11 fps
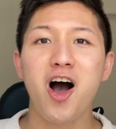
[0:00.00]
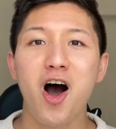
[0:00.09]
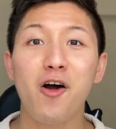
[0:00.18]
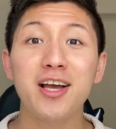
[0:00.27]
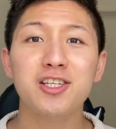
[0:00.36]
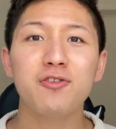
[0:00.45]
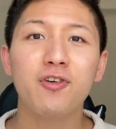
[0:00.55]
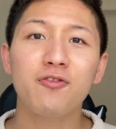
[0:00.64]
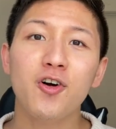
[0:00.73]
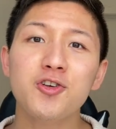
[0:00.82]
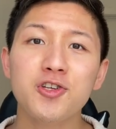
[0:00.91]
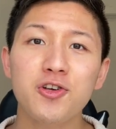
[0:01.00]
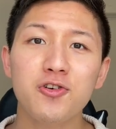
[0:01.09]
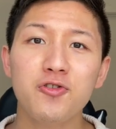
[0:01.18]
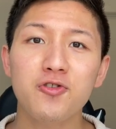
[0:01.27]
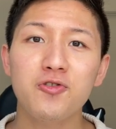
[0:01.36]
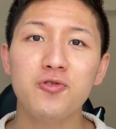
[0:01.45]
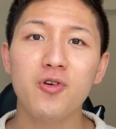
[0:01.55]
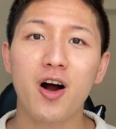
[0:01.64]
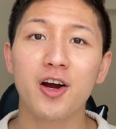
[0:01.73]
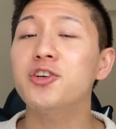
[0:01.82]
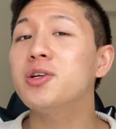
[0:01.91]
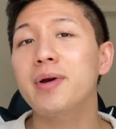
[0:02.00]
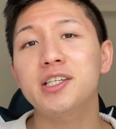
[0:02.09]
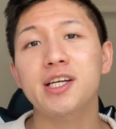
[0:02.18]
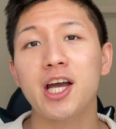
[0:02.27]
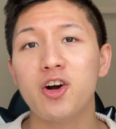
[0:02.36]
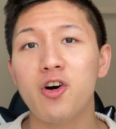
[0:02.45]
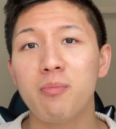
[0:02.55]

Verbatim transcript: All right, so for folks who are new to my channel,